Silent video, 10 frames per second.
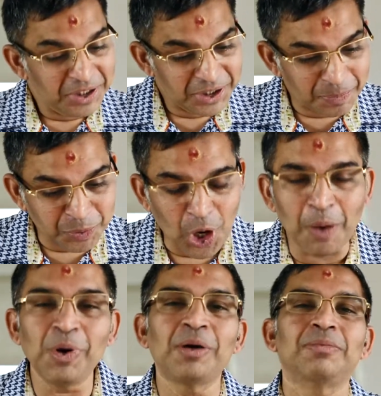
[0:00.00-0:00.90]
The
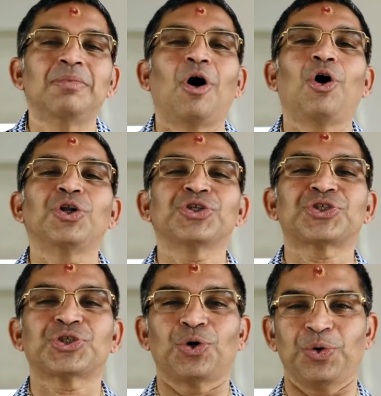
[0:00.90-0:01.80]
problem
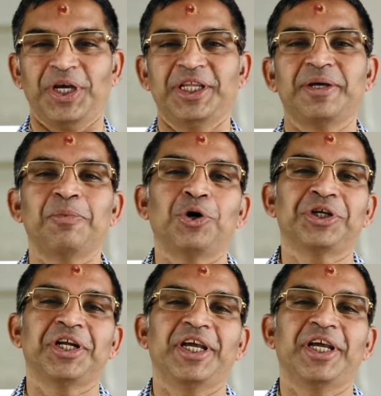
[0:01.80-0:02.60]
also in the modern